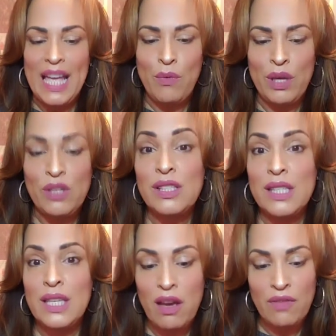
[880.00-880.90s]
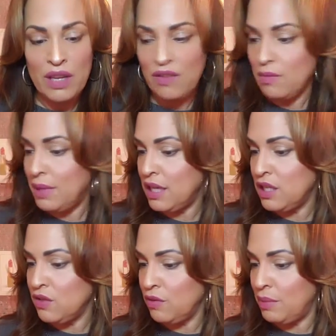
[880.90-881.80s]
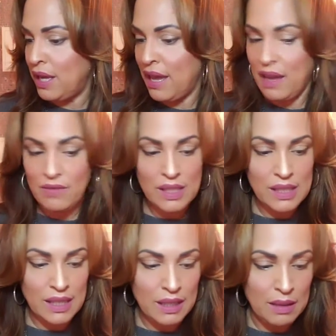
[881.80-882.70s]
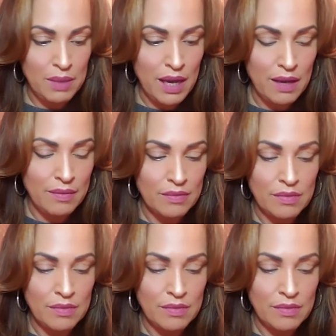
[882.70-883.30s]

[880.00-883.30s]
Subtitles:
When you see Alvin, give him a kiss for me. I haven't seen him yet.